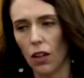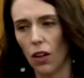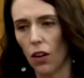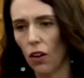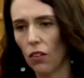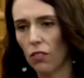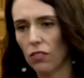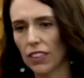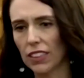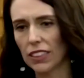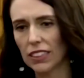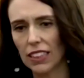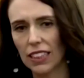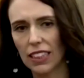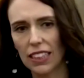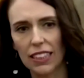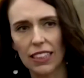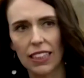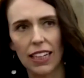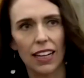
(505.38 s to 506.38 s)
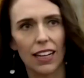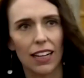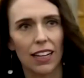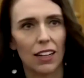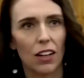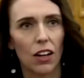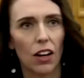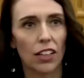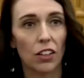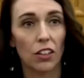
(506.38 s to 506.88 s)
Obviously,
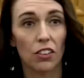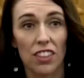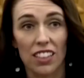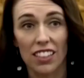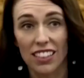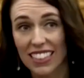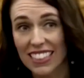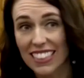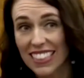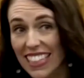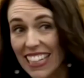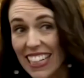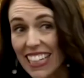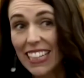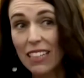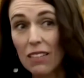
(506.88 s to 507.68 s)
I don't think there's any